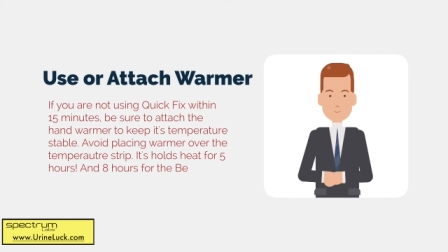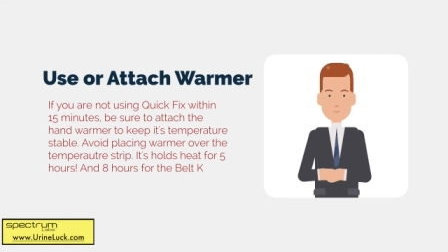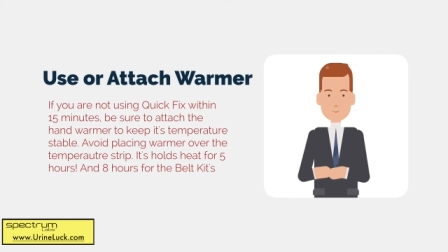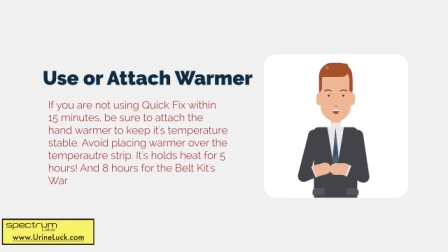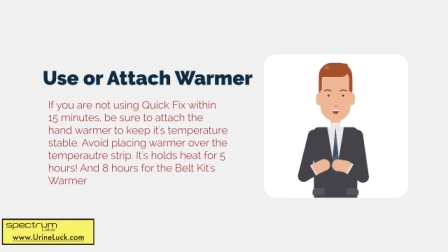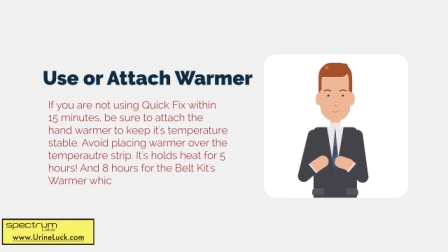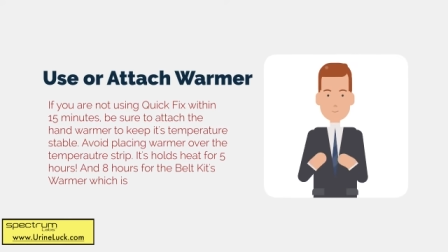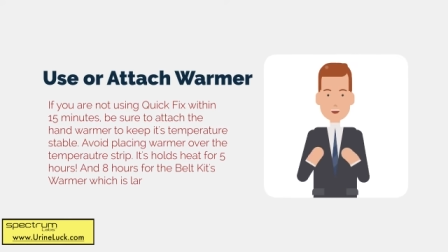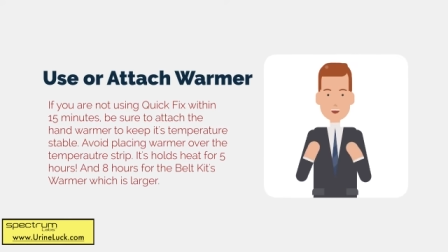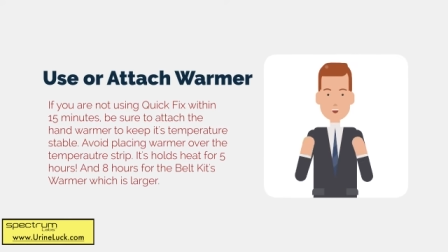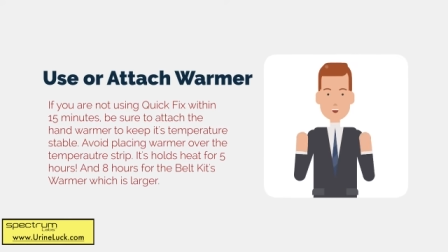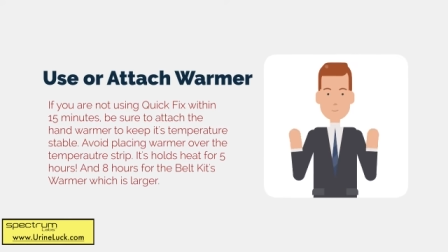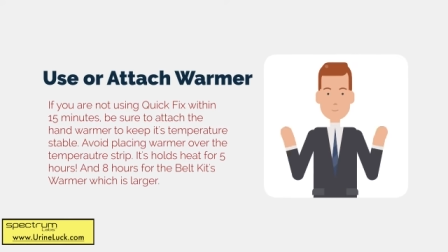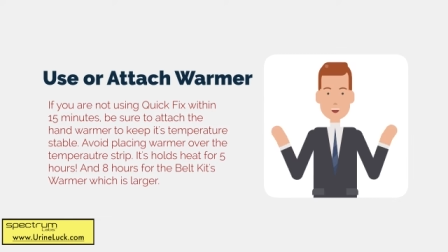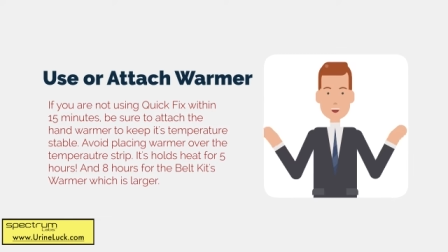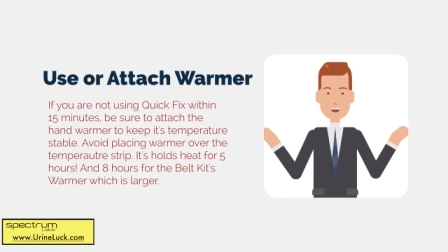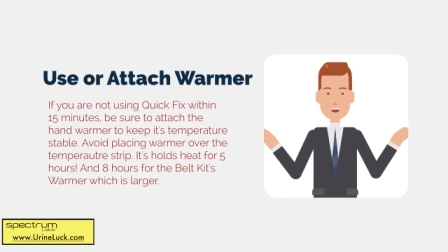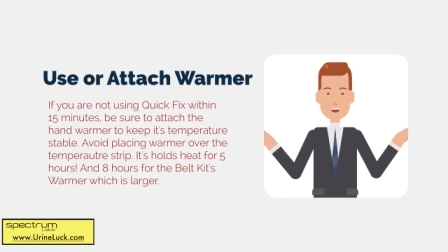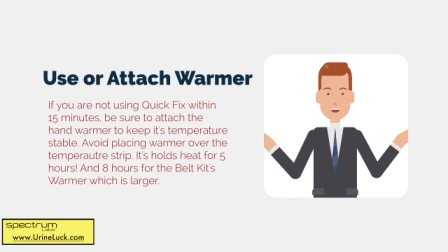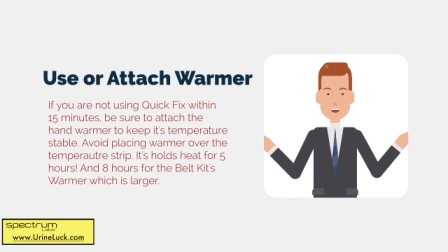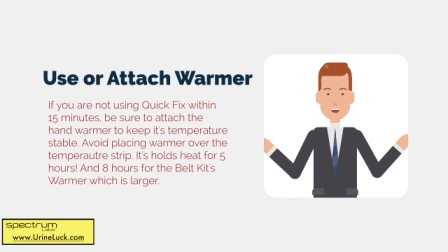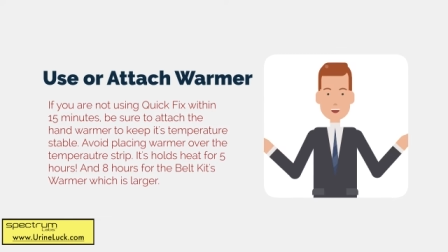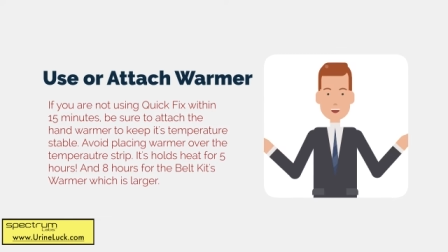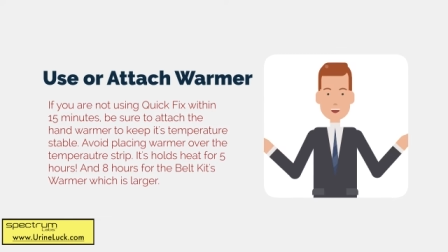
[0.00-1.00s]
attach the
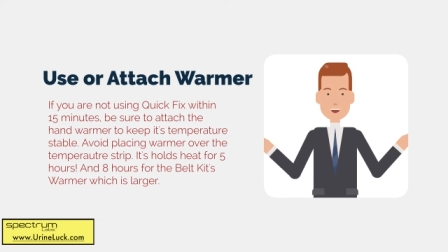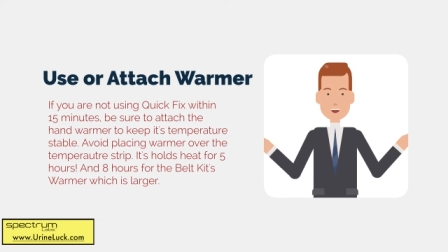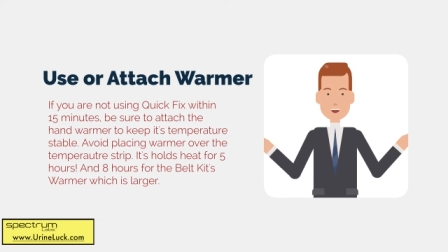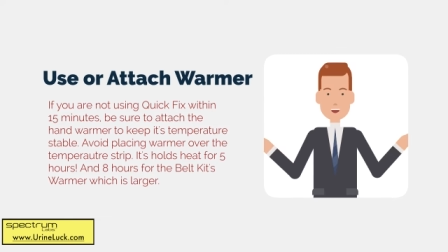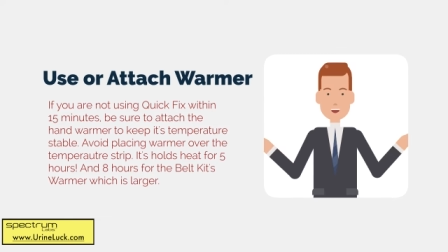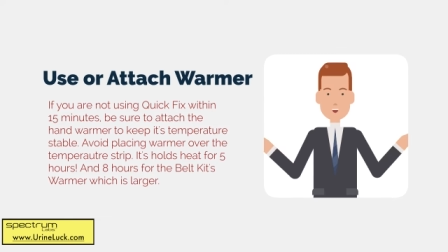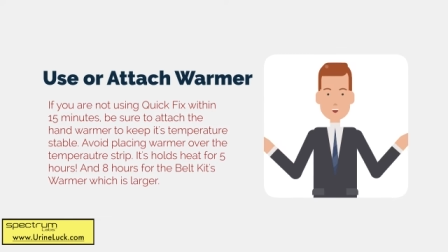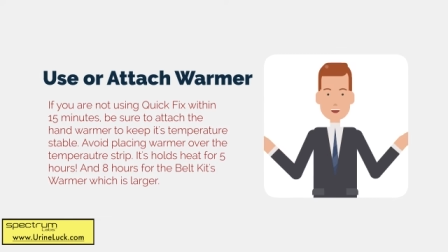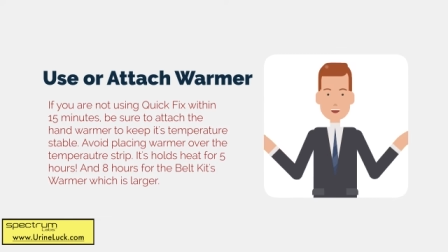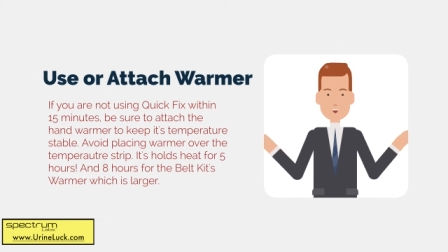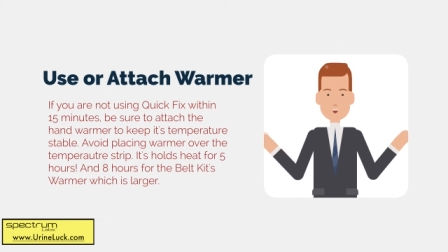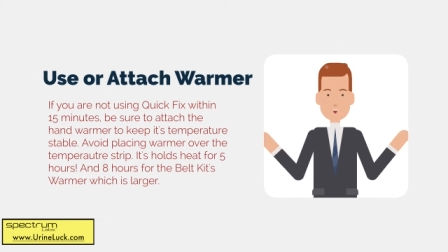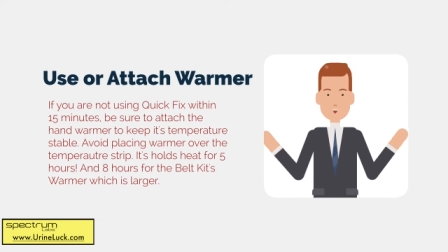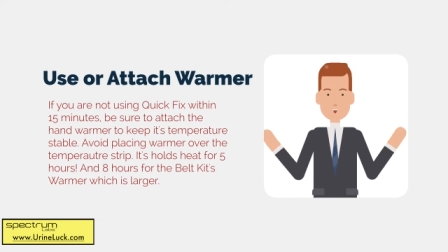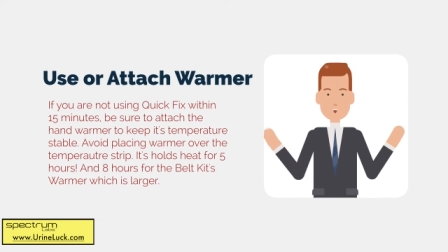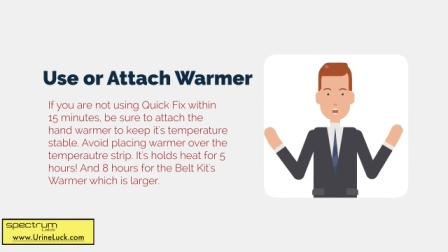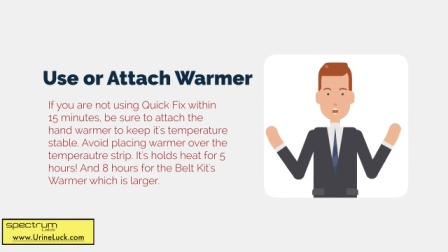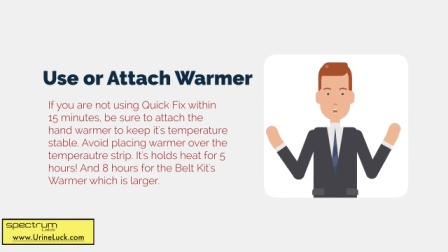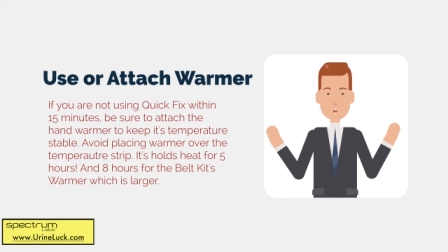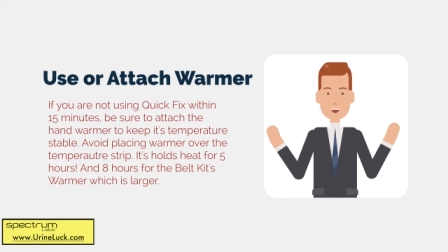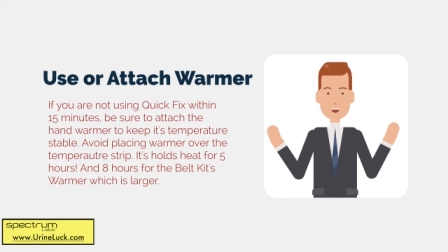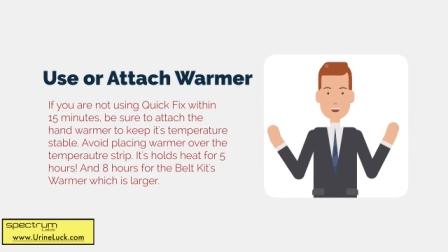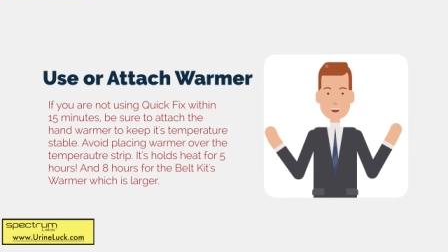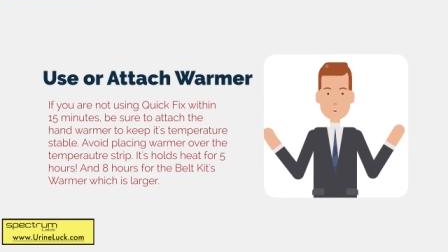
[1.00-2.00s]
hand warmer on the bottle with the
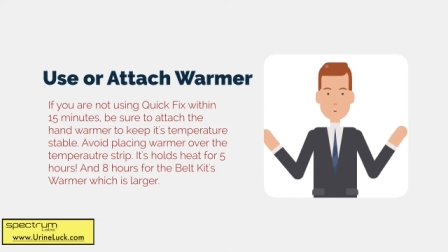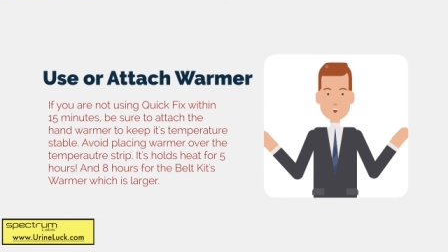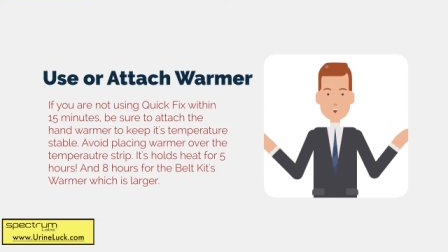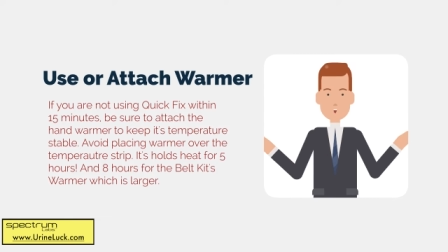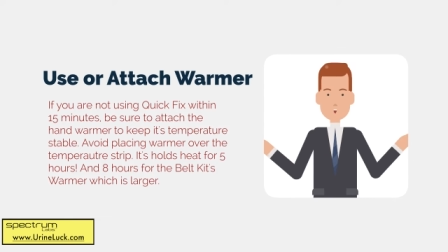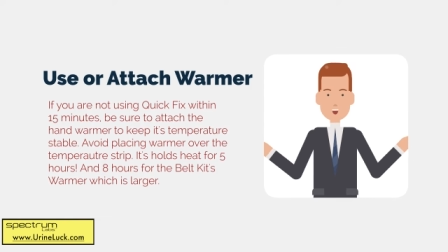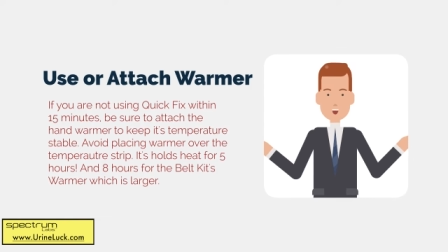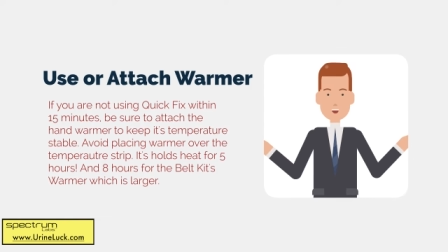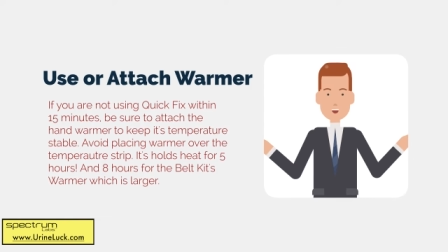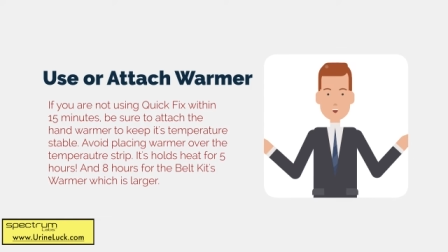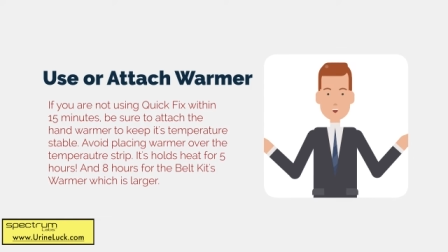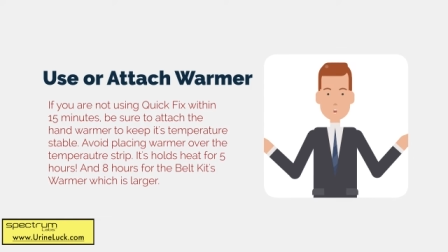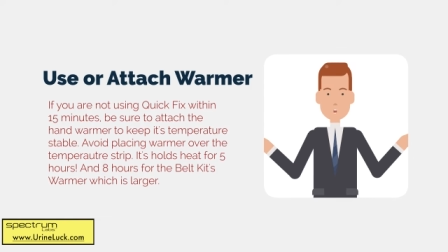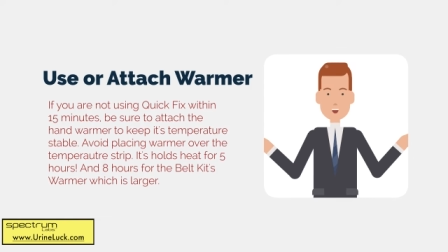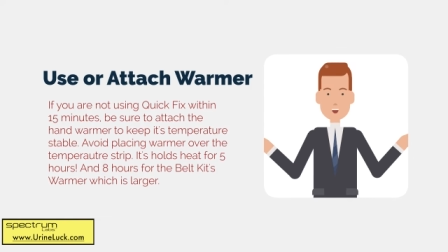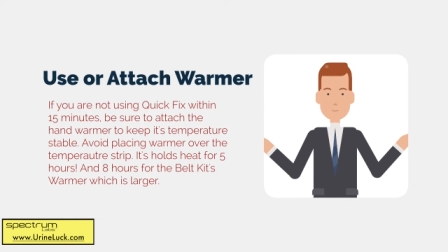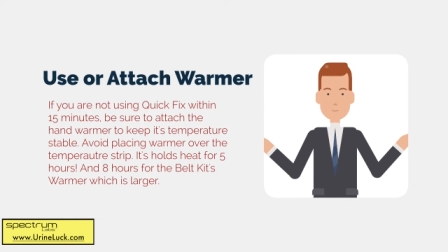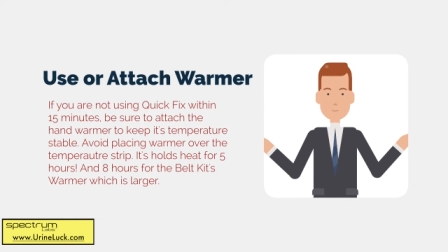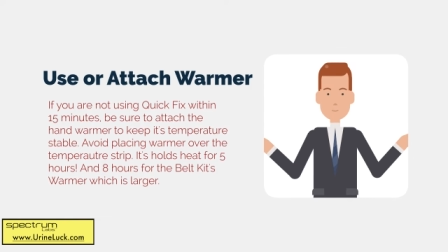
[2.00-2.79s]
rubber band provided